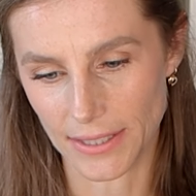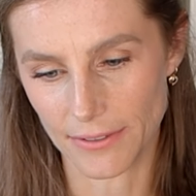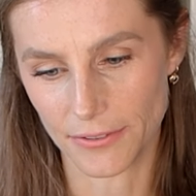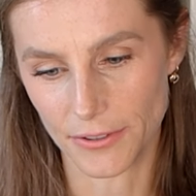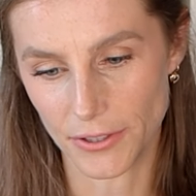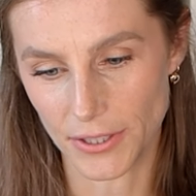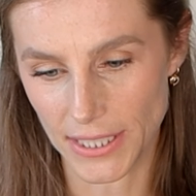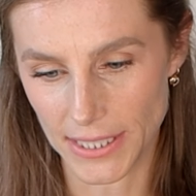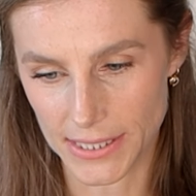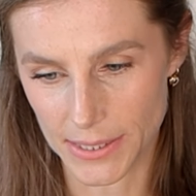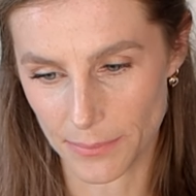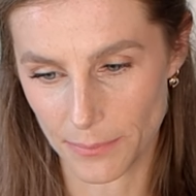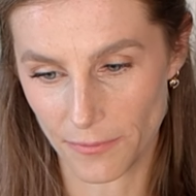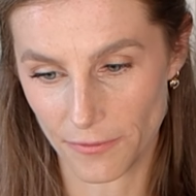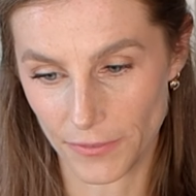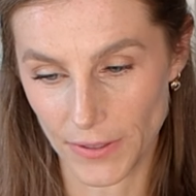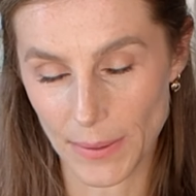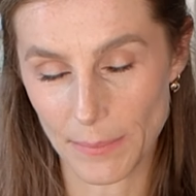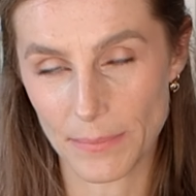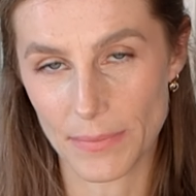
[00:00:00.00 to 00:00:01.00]
If you need to
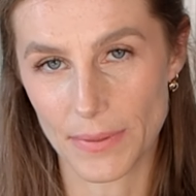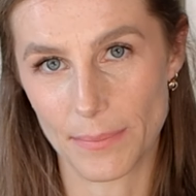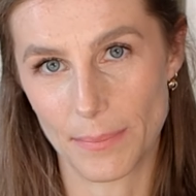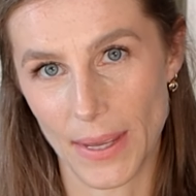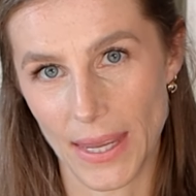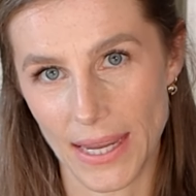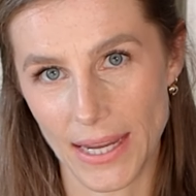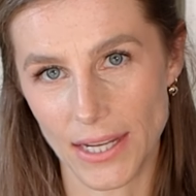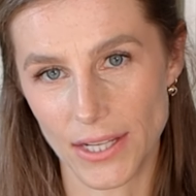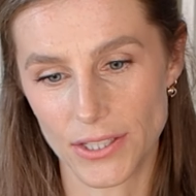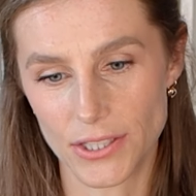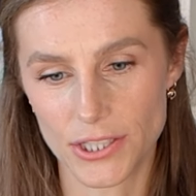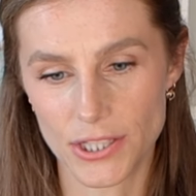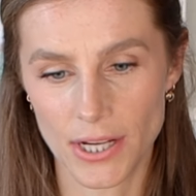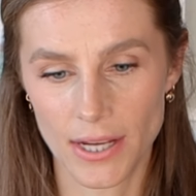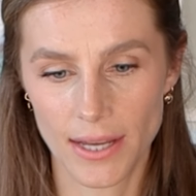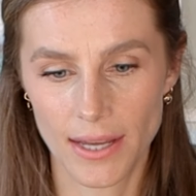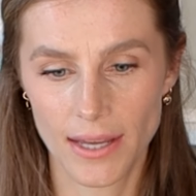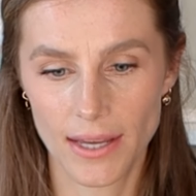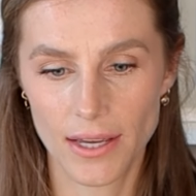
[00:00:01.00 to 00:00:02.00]
flip the
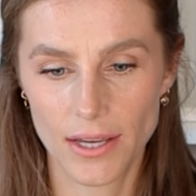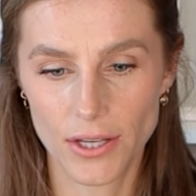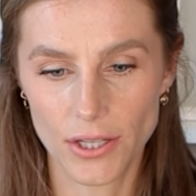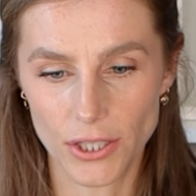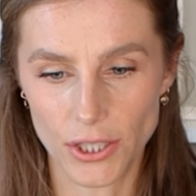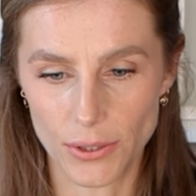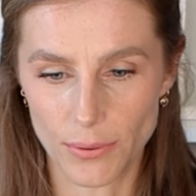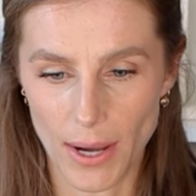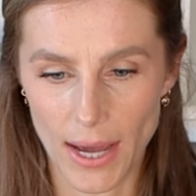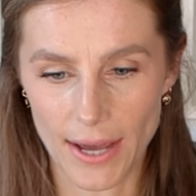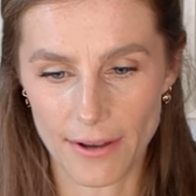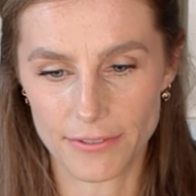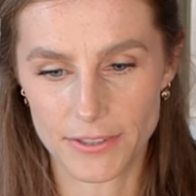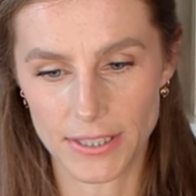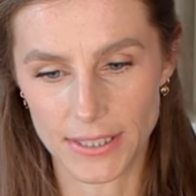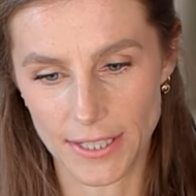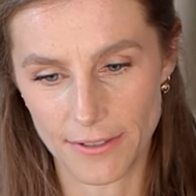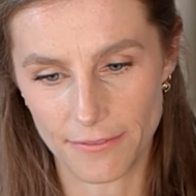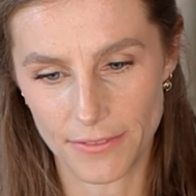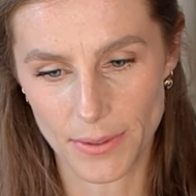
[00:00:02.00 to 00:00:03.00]
page, you have
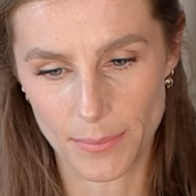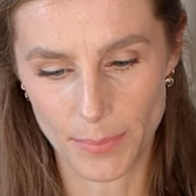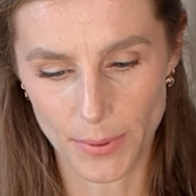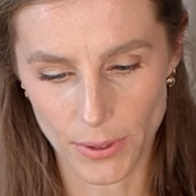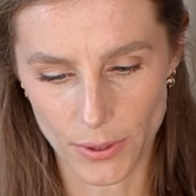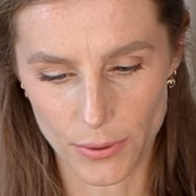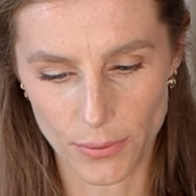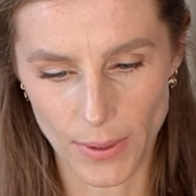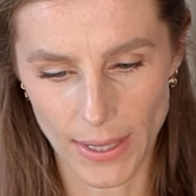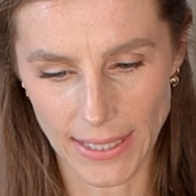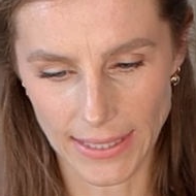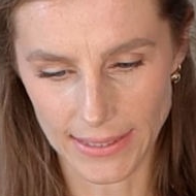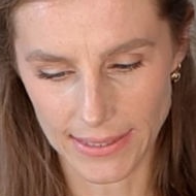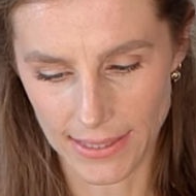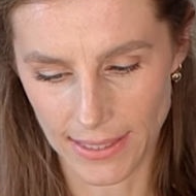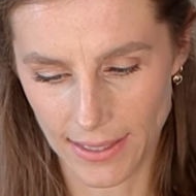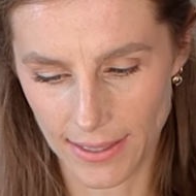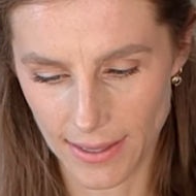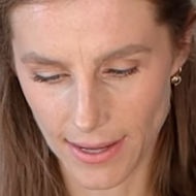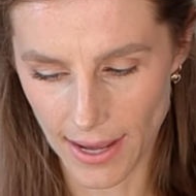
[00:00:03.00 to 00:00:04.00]
to lift the book weight.